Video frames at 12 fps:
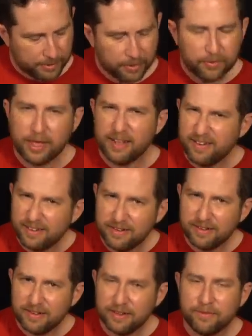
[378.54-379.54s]
Hear that?
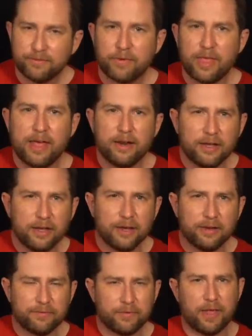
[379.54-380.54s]
For that,
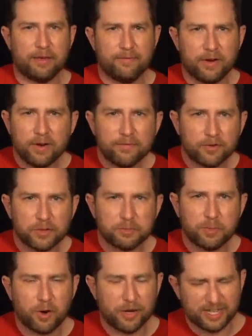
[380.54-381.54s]
uh, for that very
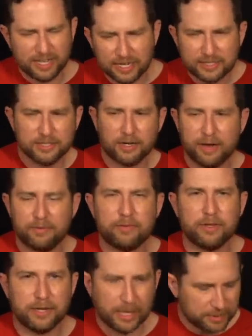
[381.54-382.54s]
first part, it kicks it off
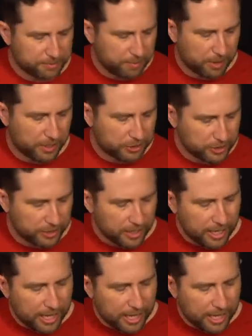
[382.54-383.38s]
with a nice punch.